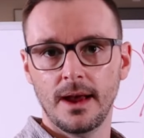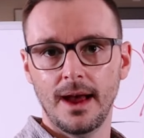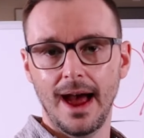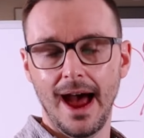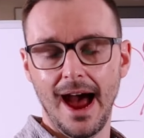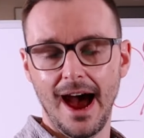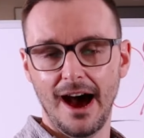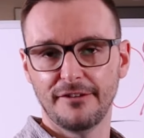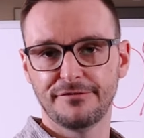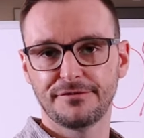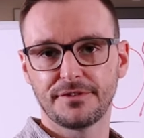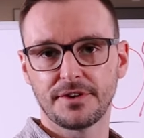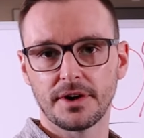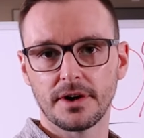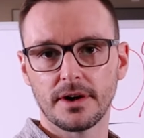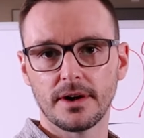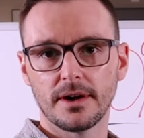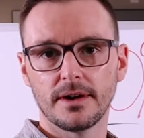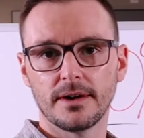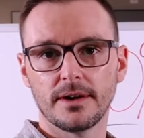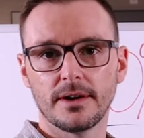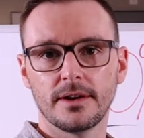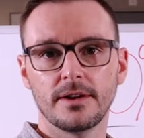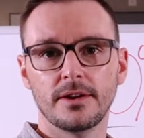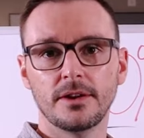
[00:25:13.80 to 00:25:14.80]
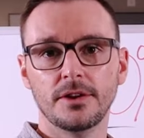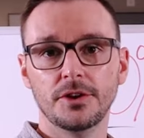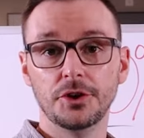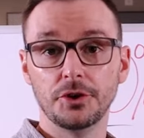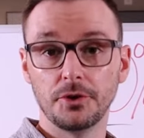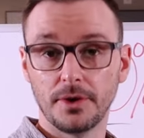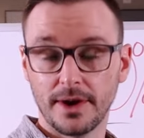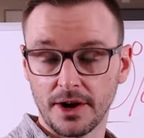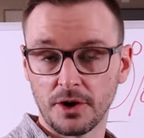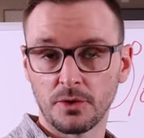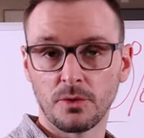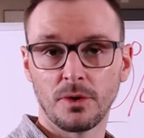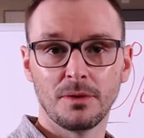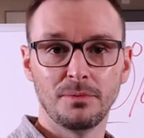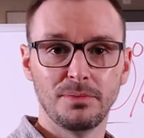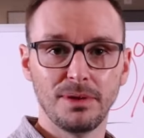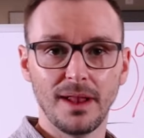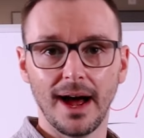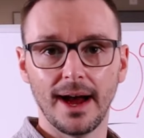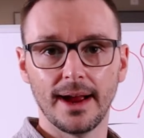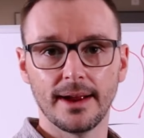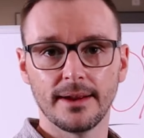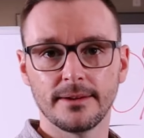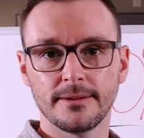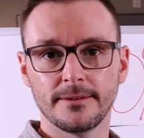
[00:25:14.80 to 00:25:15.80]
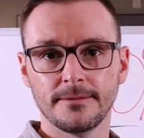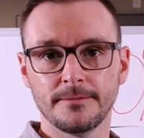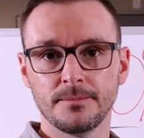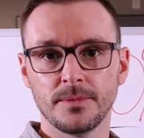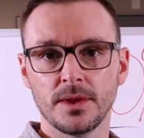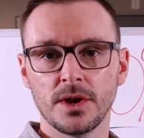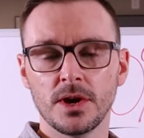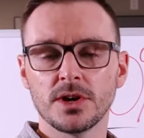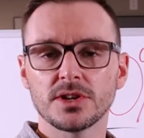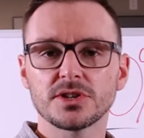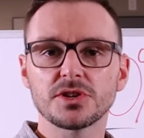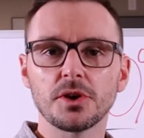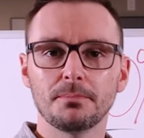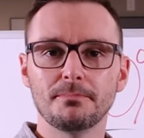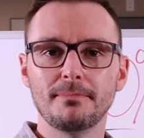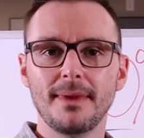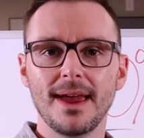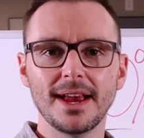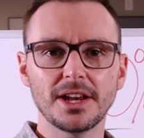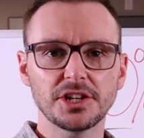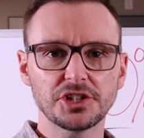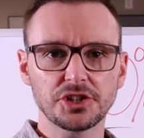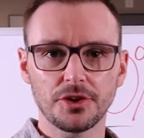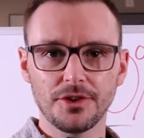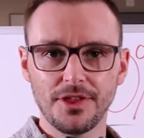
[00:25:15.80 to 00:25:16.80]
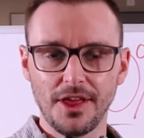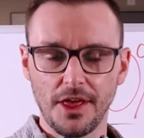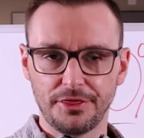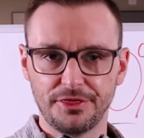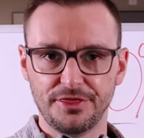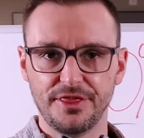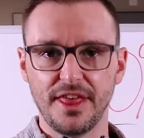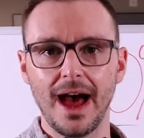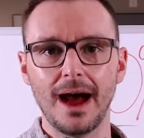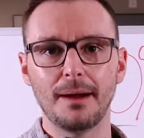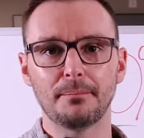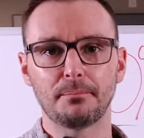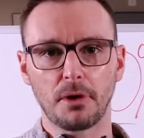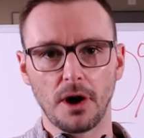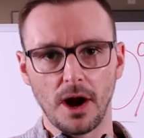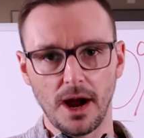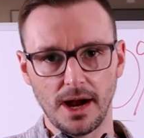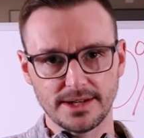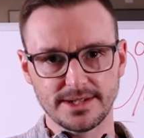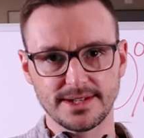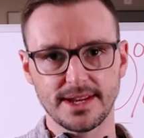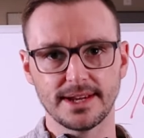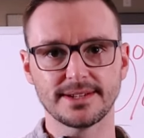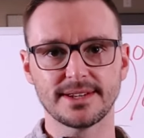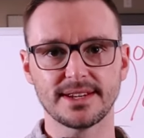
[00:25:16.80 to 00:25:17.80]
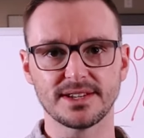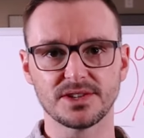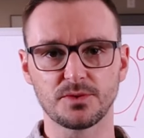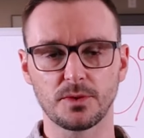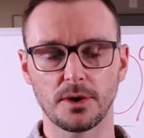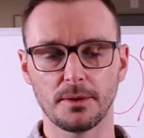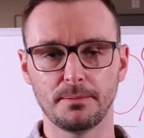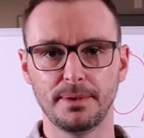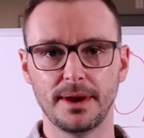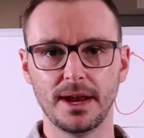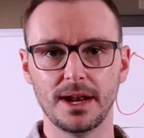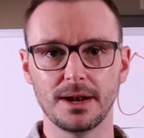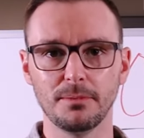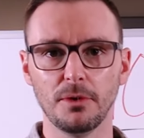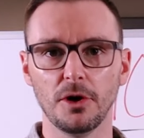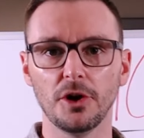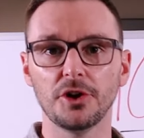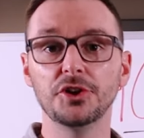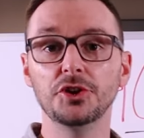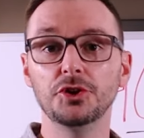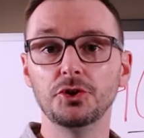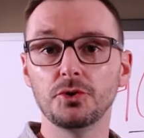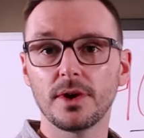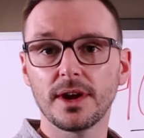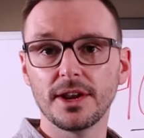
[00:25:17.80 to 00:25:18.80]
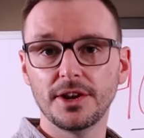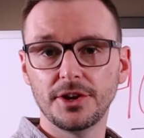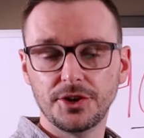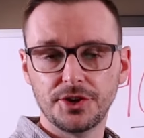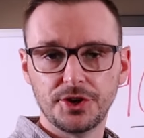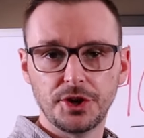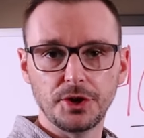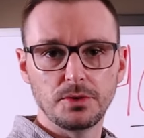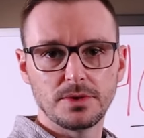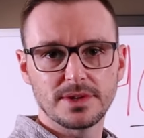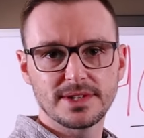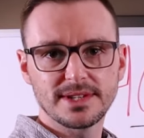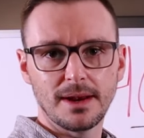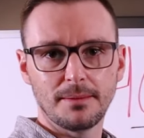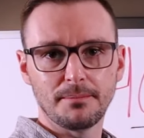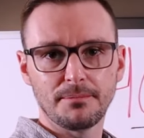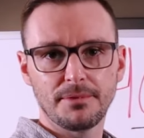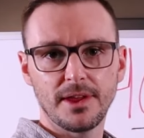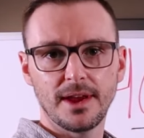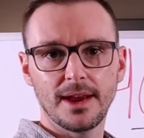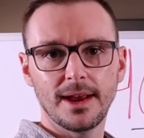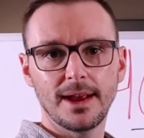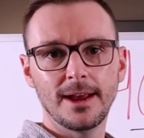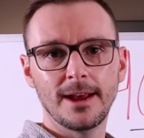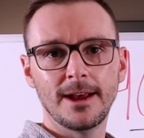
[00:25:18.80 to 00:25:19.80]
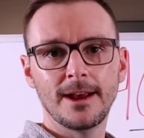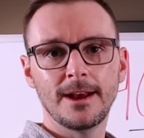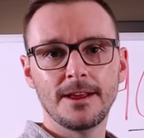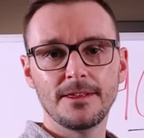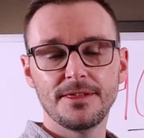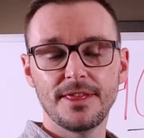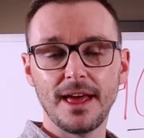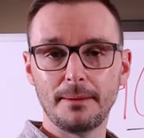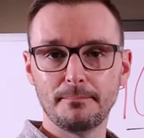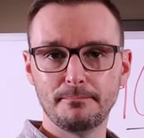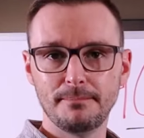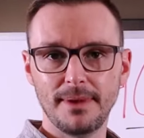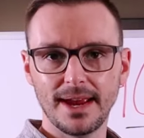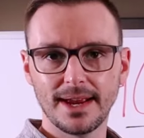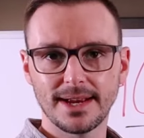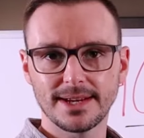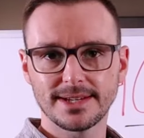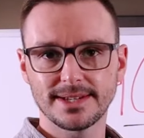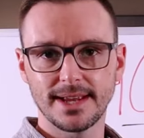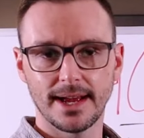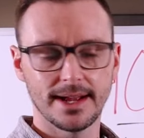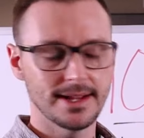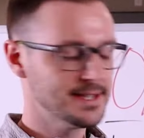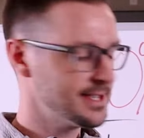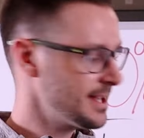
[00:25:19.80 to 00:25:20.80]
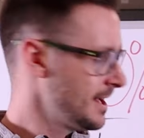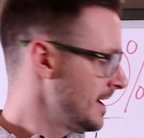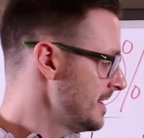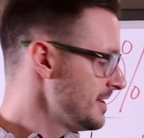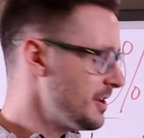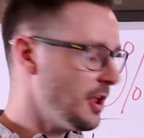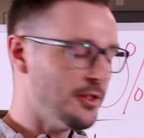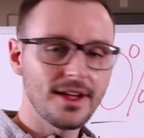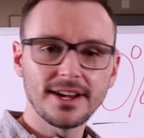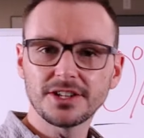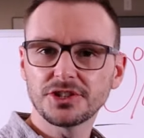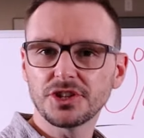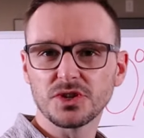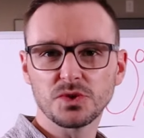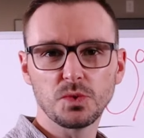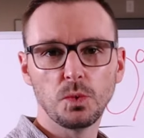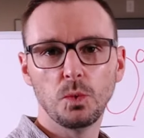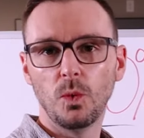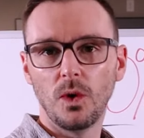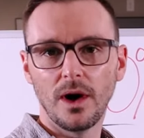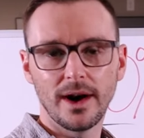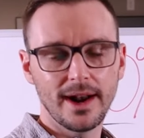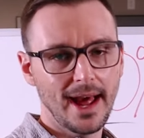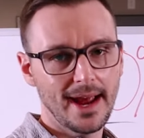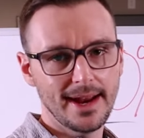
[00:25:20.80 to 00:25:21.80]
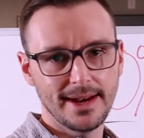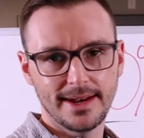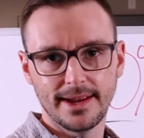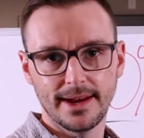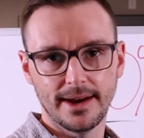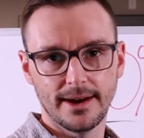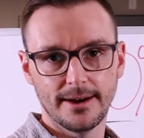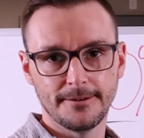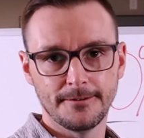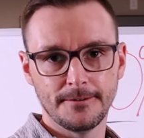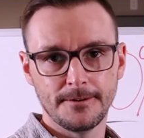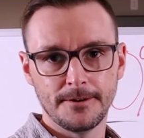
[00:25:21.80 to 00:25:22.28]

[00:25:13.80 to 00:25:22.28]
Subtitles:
after you get a reply. So make sure that that process is repeatable and you can do something that makes sense. Now that's just one idea,